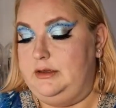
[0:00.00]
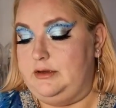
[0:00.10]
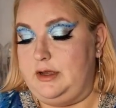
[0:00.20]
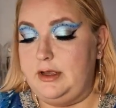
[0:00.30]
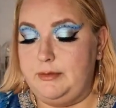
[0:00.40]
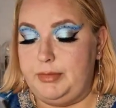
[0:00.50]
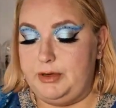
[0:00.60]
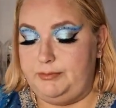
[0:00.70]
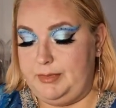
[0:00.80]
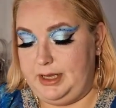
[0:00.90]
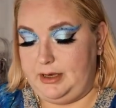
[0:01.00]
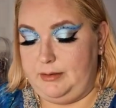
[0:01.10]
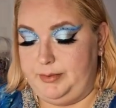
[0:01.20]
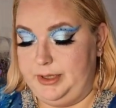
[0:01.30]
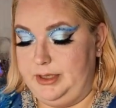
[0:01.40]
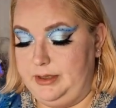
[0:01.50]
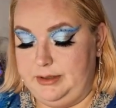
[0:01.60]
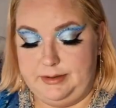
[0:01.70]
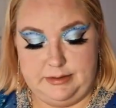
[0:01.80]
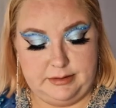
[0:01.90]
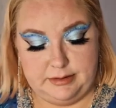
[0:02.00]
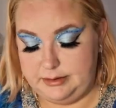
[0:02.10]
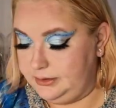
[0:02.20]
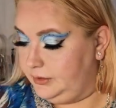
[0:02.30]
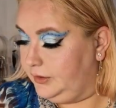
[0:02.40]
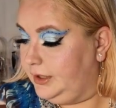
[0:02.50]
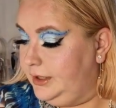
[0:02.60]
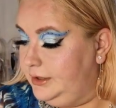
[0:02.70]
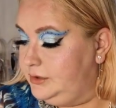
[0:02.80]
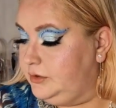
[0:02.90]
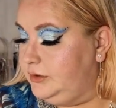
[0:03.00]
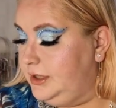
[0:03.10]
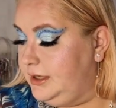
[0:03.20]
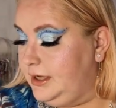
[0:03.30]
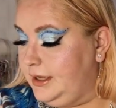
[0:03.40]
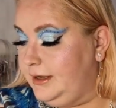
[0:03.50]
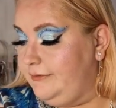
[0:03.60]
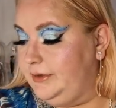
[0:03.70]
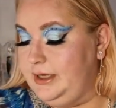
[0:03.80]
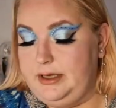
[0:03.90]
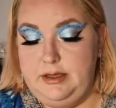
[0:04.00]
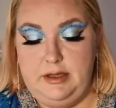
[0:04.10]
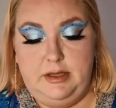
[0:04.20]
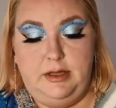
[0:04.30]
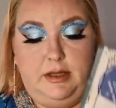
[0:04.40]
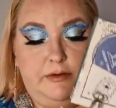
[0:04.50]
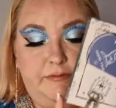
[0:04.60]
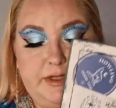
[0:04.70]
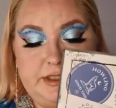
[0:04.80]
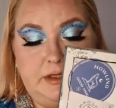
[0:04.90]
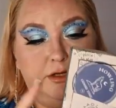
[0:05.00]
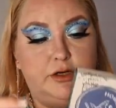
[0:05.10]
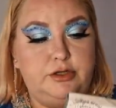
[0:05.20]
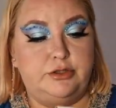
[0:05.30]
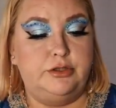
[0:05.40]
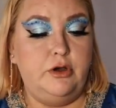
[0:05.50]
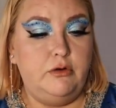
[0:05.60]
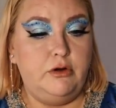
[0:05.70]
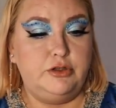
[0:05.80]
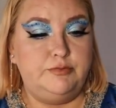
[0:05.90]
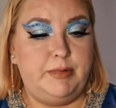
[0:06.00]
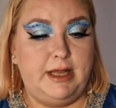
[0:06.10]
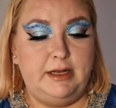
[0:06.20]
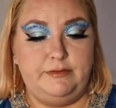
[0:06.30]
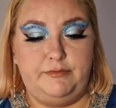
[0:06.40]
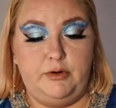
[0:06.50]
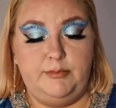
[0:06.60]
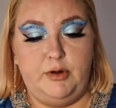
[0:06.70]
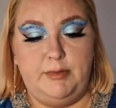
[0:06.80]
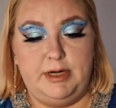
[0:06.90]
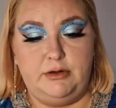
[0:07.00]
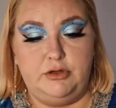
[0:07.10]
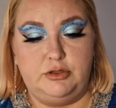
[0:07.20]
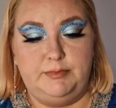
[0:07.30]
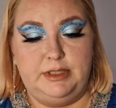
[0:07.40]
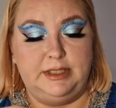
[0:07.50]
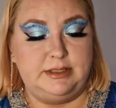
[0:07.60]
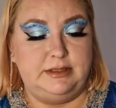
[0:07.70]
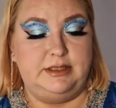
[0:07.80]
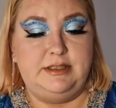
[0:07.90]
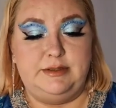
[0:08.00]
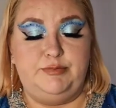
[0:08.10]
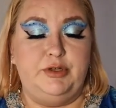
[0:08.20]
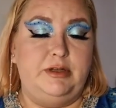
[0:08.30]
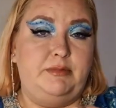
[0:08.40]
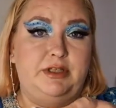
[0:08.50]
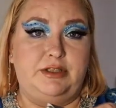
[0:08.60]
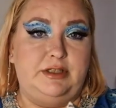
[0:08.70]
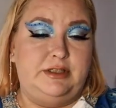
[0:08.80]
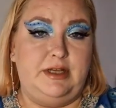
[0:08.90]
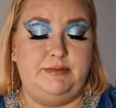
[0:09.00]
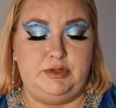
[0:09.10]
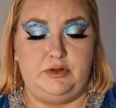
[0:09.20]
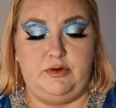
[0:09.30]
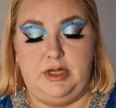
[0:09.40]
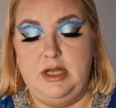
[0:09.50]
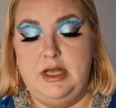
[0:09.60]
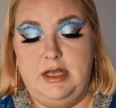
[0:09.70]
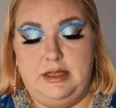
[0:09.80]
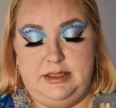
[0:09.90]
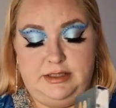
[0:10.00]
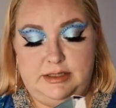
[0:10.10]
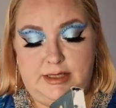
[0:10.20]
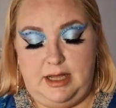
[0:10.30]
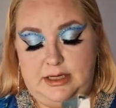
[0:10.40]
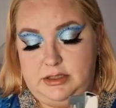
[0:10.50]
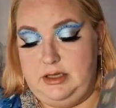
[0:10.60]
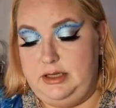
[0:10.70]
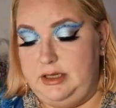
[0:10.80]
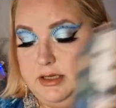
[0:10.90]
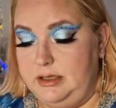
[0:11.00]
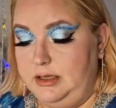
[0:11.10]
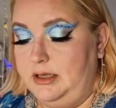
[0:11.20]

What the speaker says: talking about makeup. Okay, so then I have the Whistler Snow Lodge palette from NOMAD Cosmetics, and this is pretty much the same story. This is actually